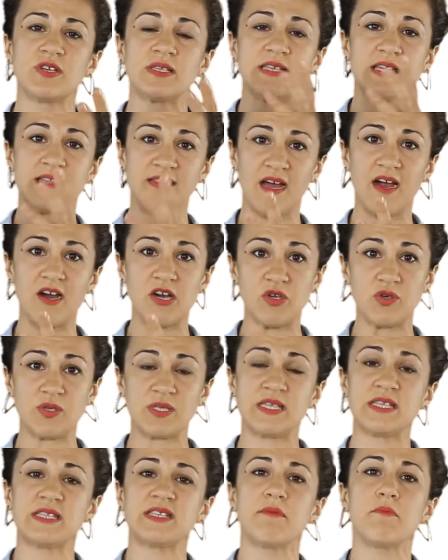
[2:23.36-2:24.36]
scenarios,
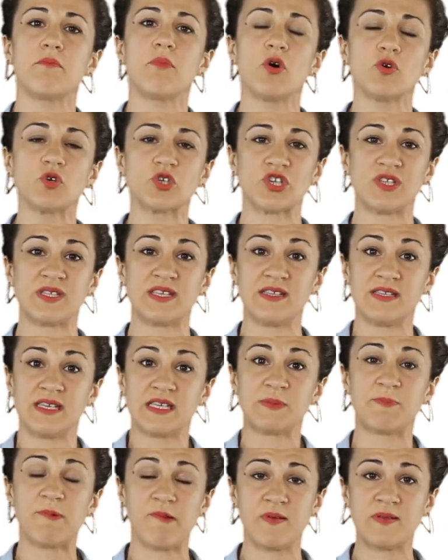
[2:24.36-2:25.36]
these emotions and
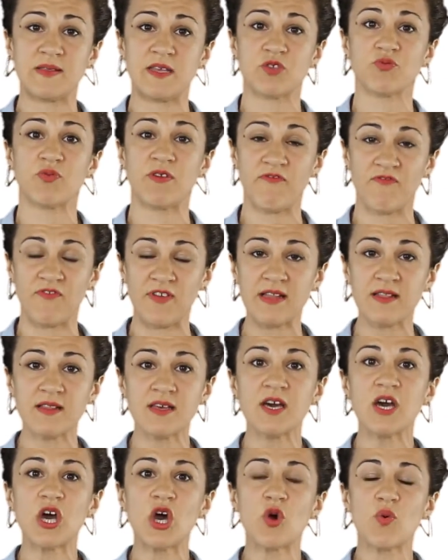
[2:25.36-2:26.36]
experience that we feel
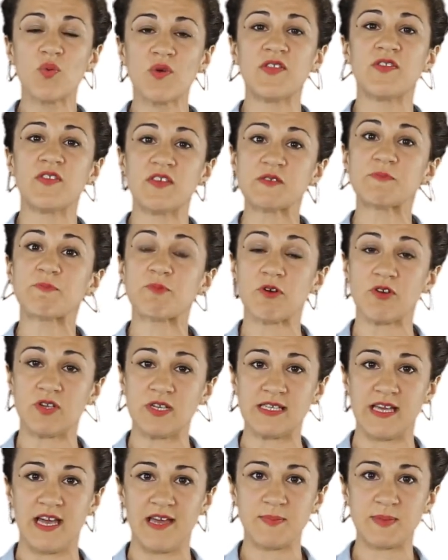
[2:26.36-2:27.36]
with these
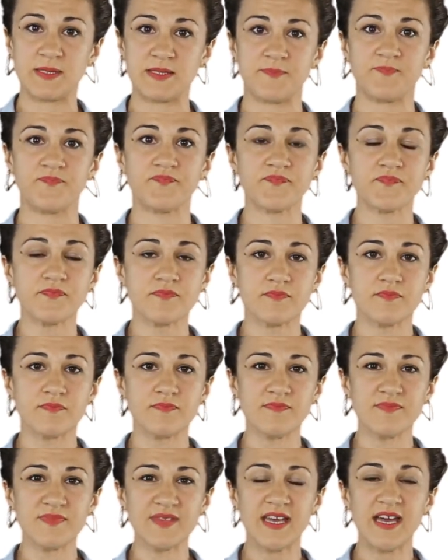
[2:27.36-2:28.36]
prototypes.
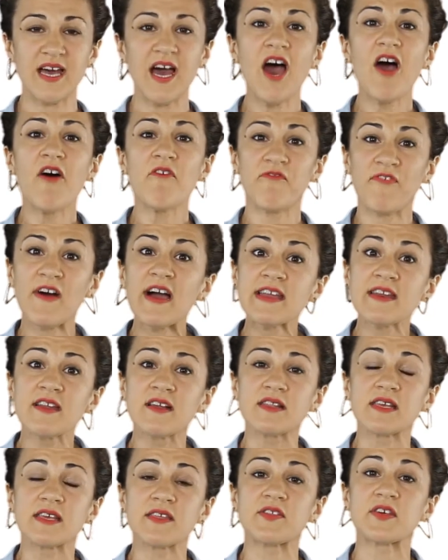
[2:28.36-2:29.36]

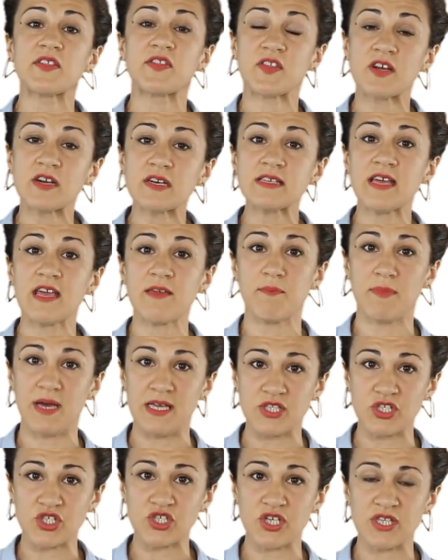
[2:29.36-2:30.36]
Finally, the third
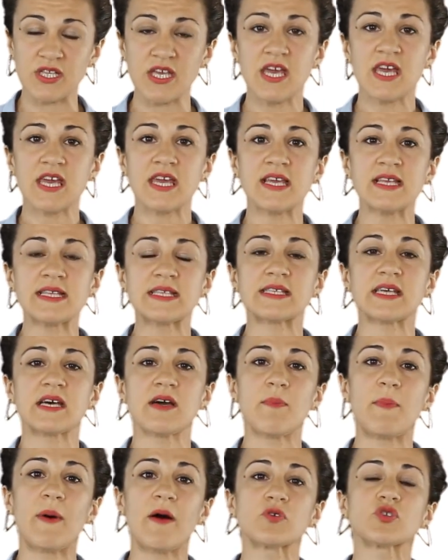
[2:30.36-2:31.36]
dimension, it's
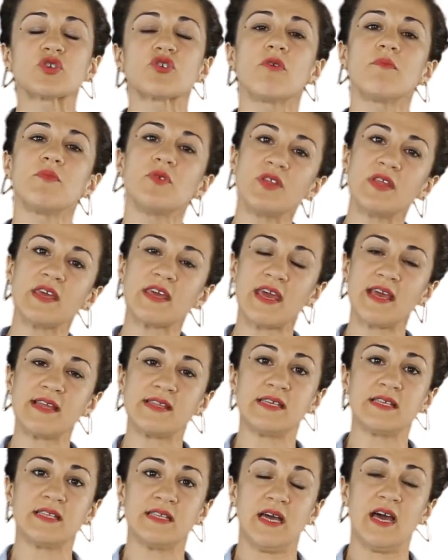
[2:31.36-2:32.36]
about
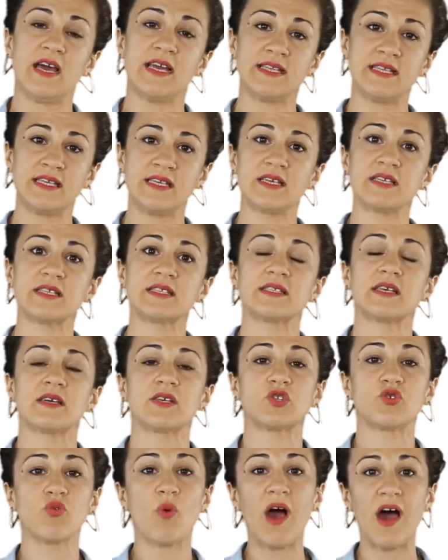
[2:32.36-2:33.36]
communicating ideas
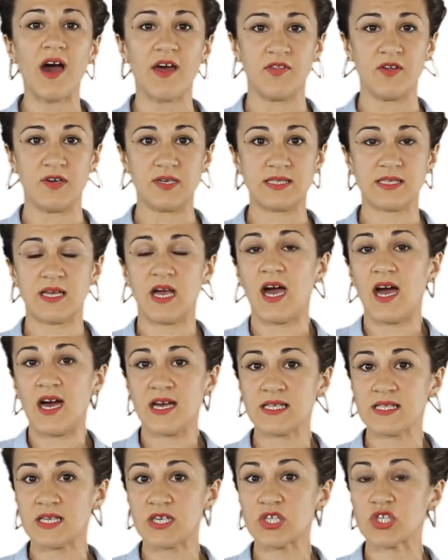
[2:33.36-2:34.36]
to others.
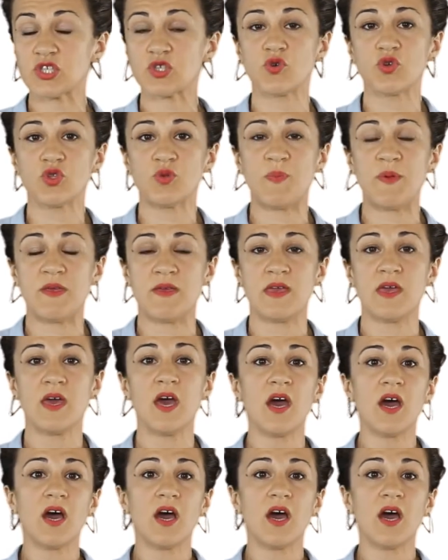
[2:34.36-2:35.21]
Others could be